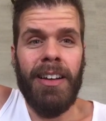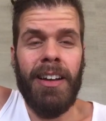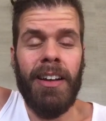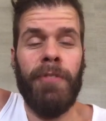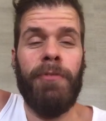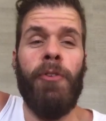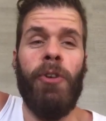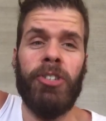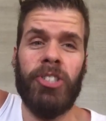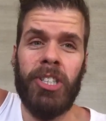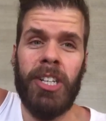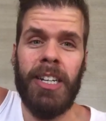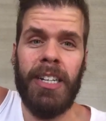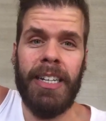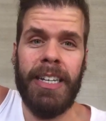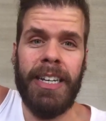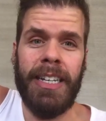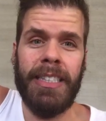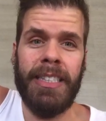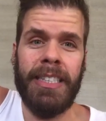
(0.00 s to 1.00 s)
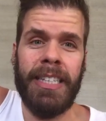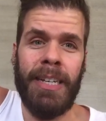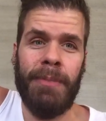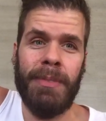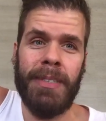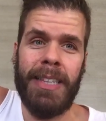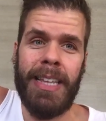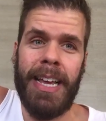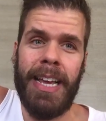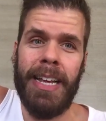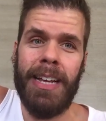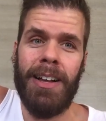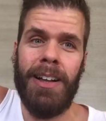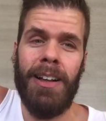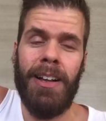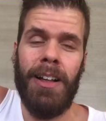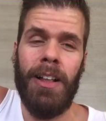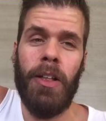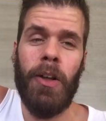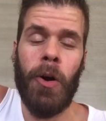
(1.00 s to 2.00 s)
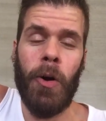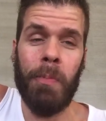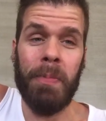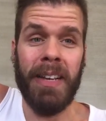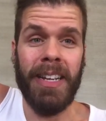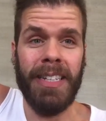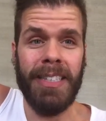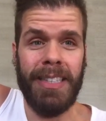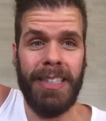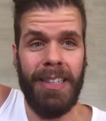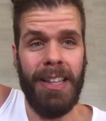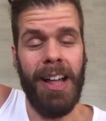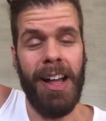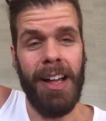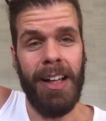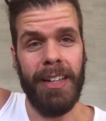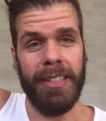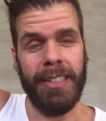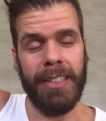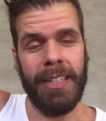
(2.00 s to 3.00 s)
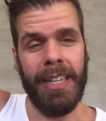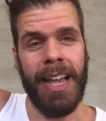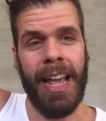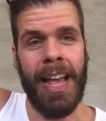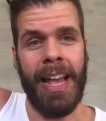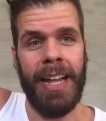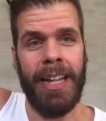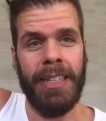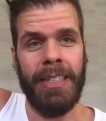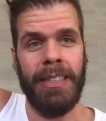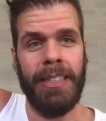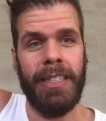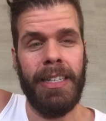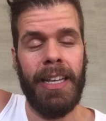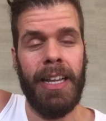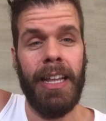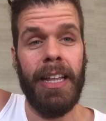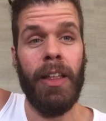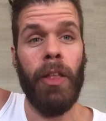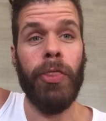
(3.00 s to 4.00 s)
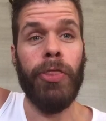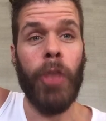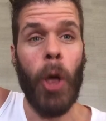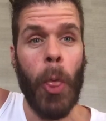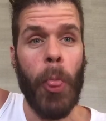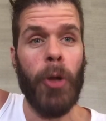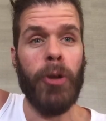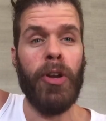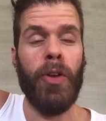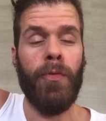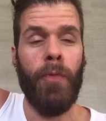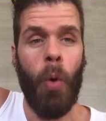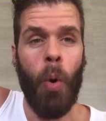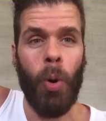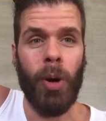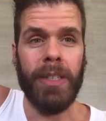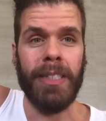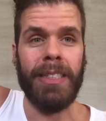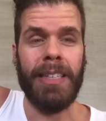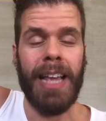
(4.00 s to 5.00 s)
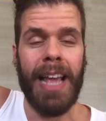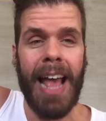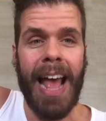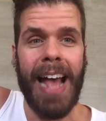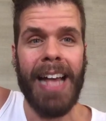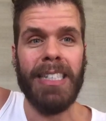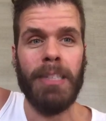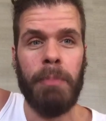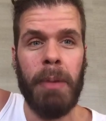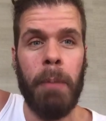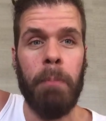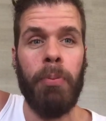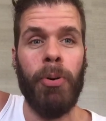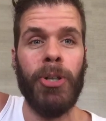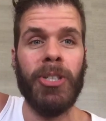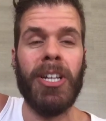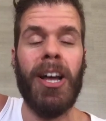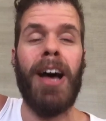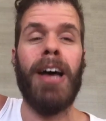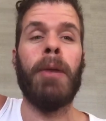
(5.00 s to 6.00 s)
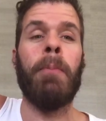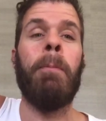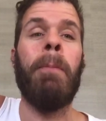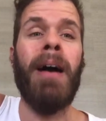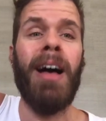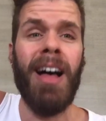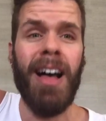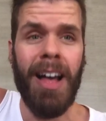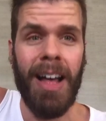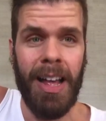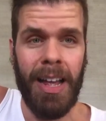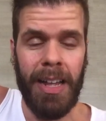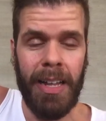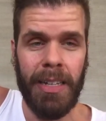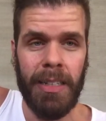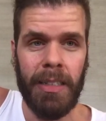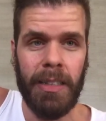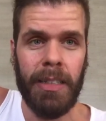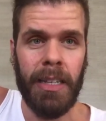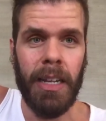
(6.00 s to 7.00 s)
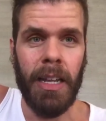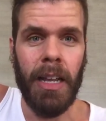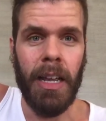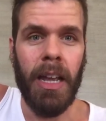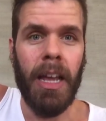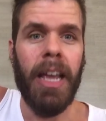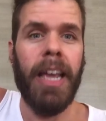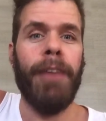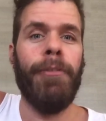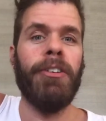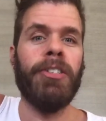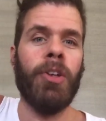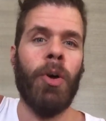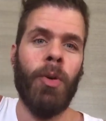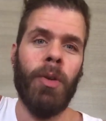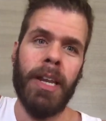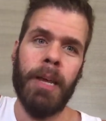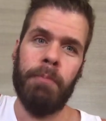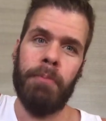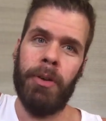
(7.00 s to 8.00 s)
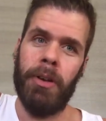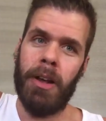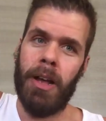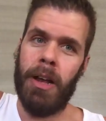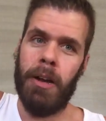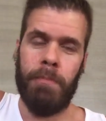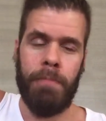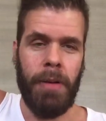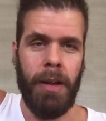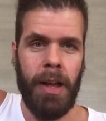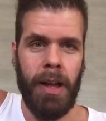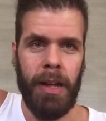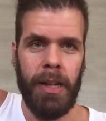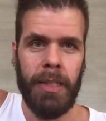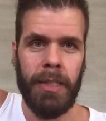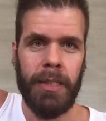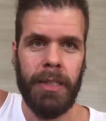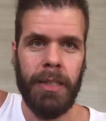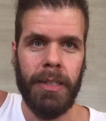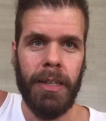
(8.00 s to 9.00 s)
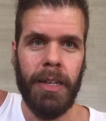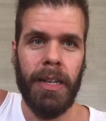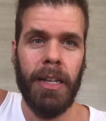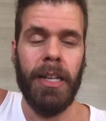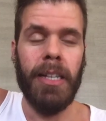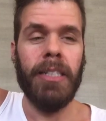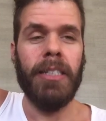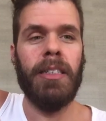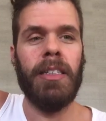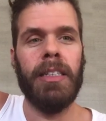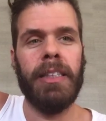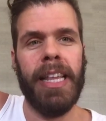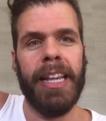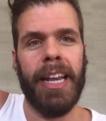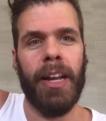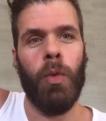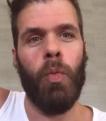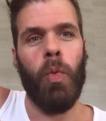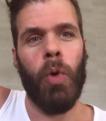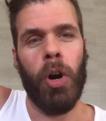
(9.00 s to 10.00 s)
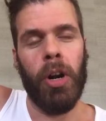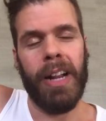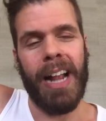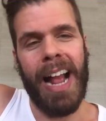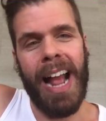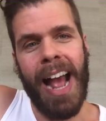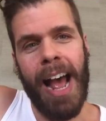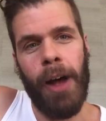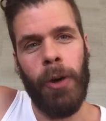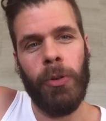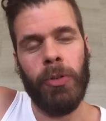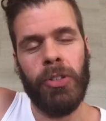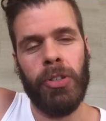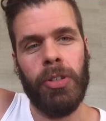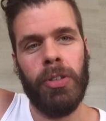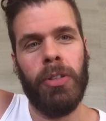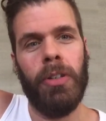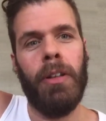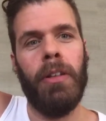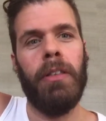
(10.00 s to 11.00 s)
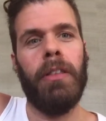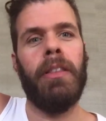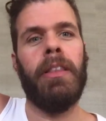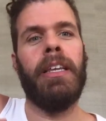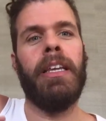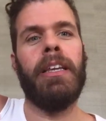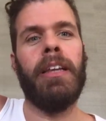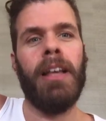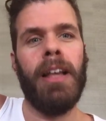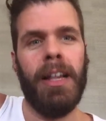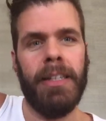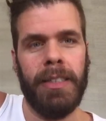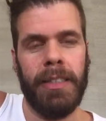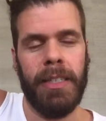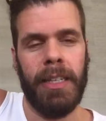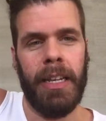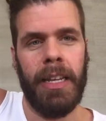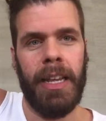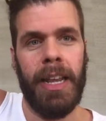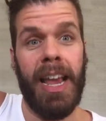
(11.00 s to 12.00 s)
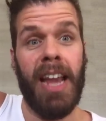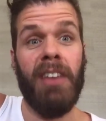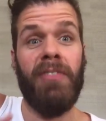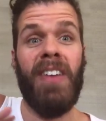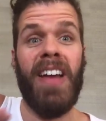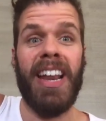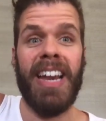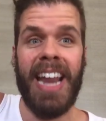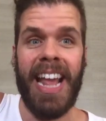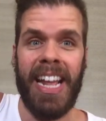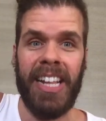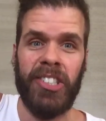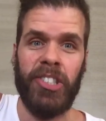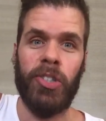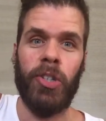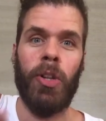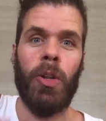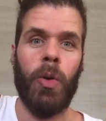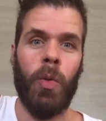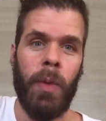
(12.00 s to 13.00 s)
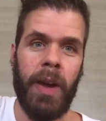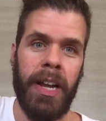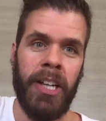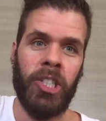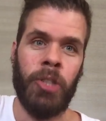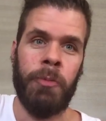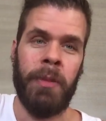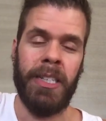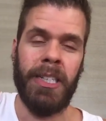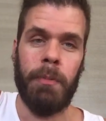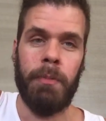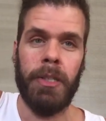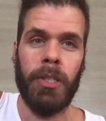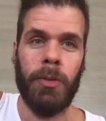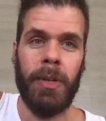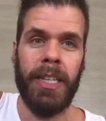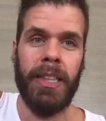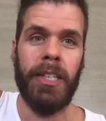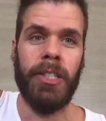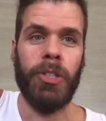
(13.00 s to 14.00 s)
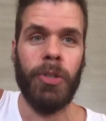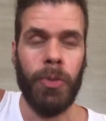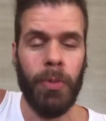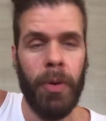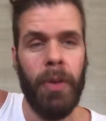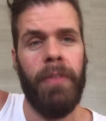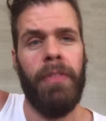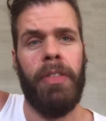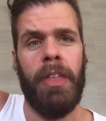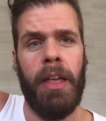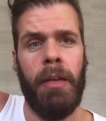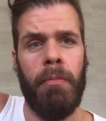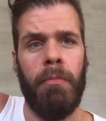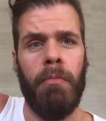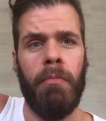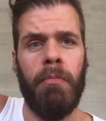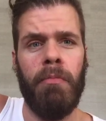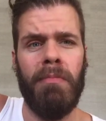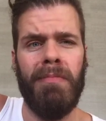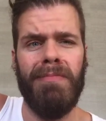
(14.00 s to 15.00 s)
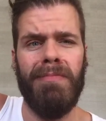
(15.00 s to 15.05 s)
Unfortunately, it seems like all hope is lost. And though the divorce has been put on pause, it was only put on pause so that they could work out the custody and financial arrangements between the two of them.